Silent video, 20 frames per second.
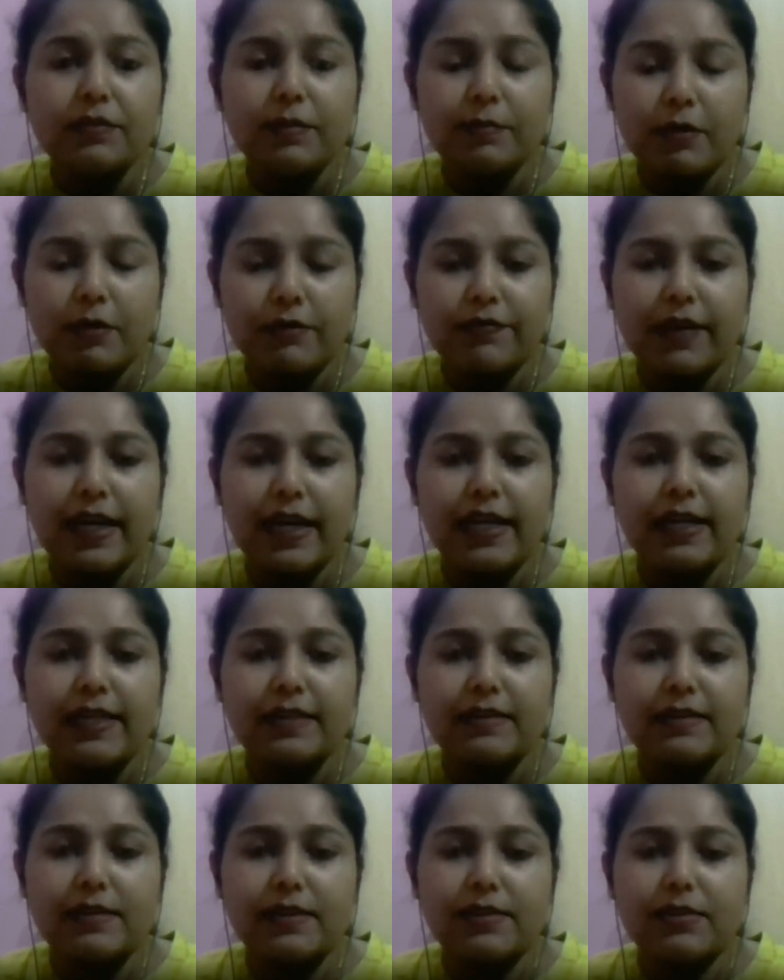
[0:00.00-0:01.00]

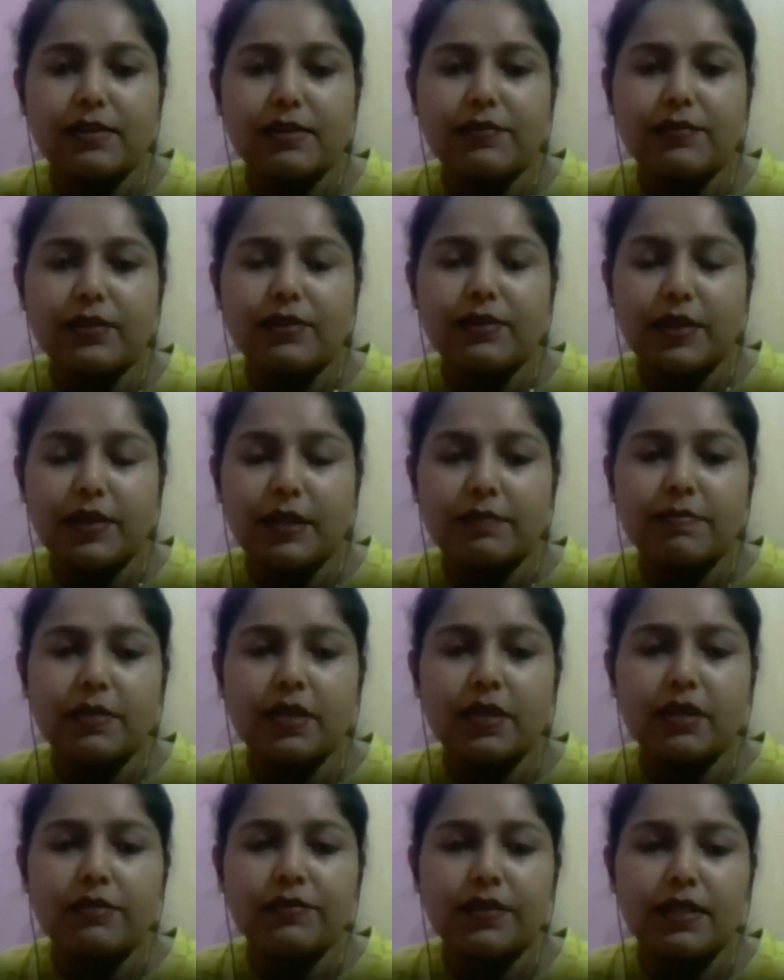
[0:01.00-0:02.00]
prophylaxis or for
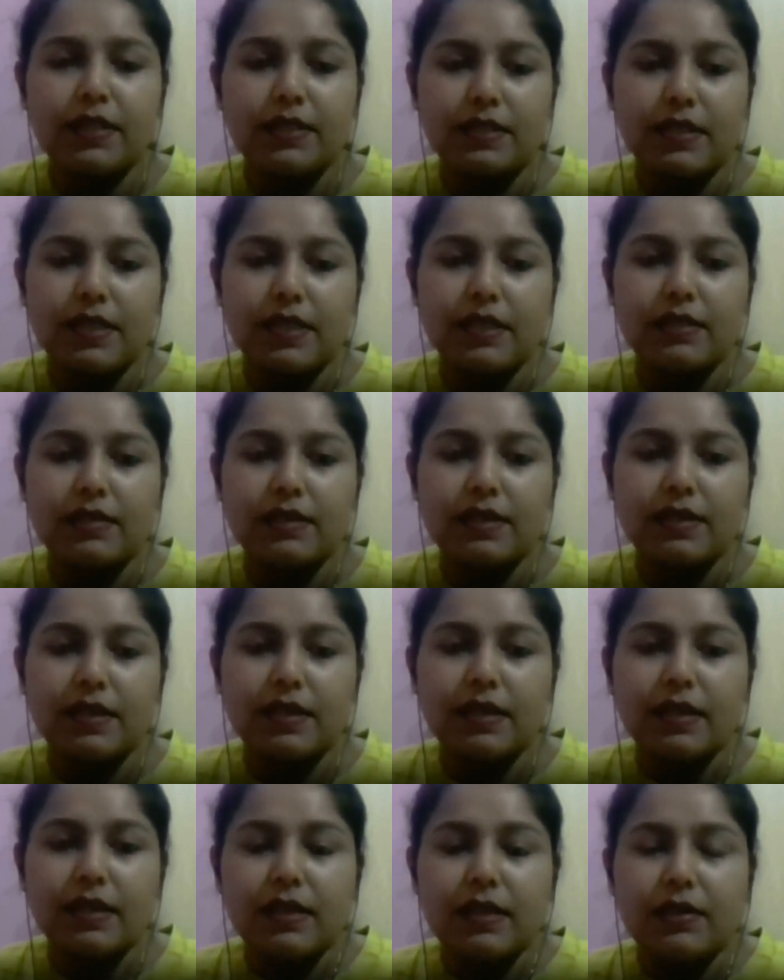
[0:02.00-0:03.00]
therapy of a disease
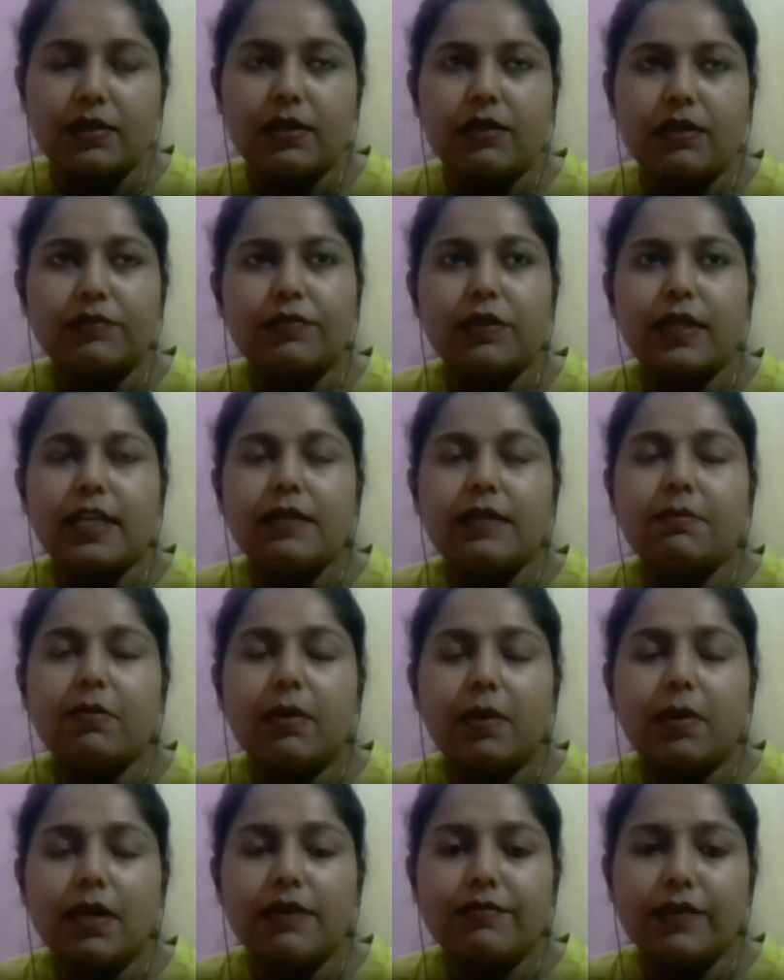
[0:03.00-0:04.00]
or for any
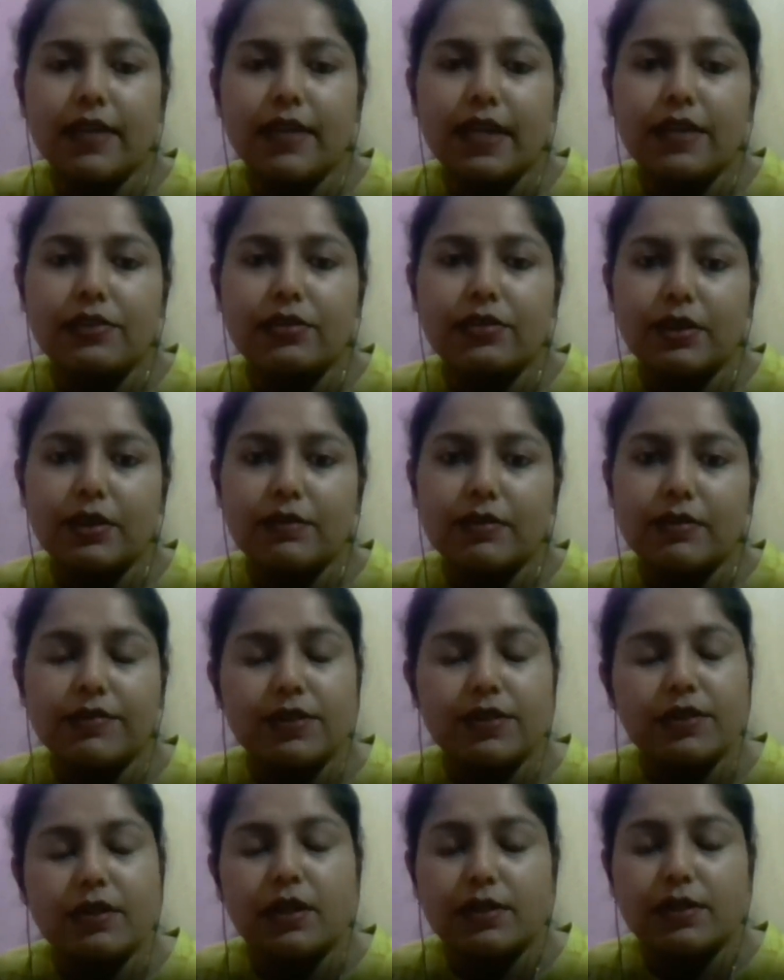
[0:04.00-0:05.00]
modification of the
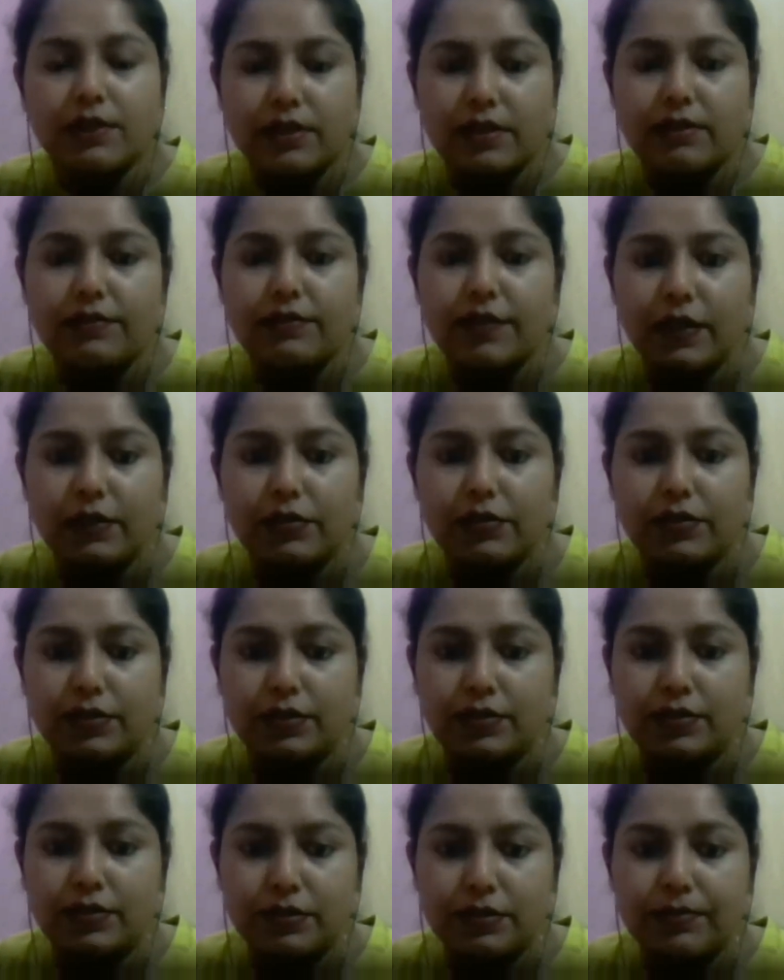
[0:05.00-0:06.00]
physiological
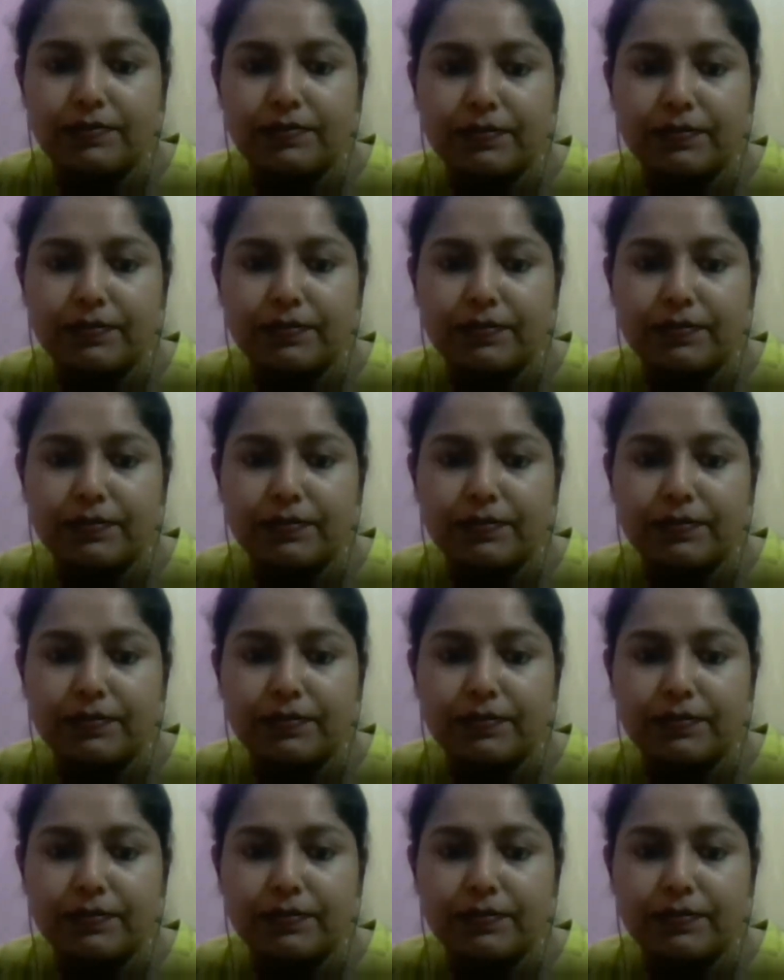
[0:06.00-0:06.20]
functions.